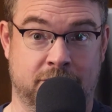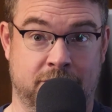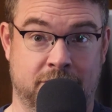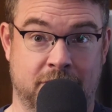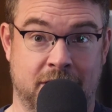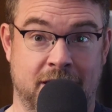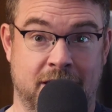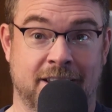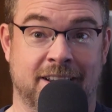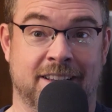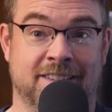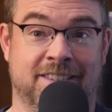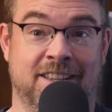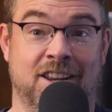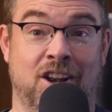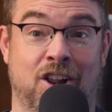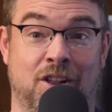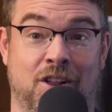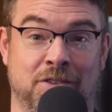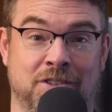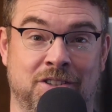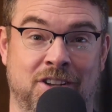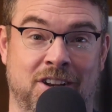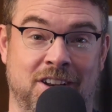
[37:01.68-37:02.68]
Because then all
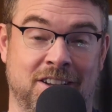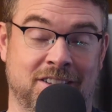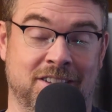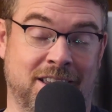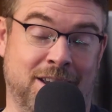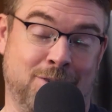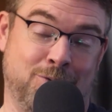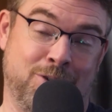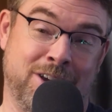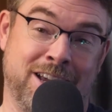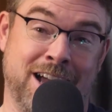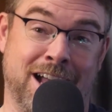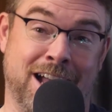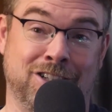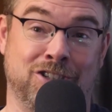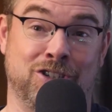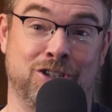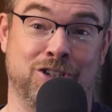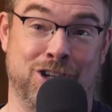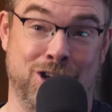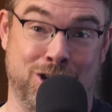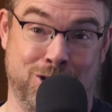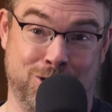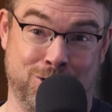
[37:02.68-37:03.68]
of a sudden it's like, we got your
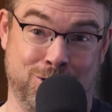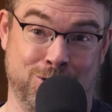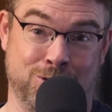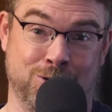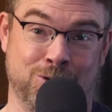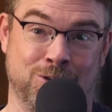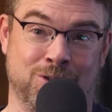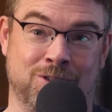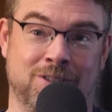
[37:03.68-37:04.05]
dues.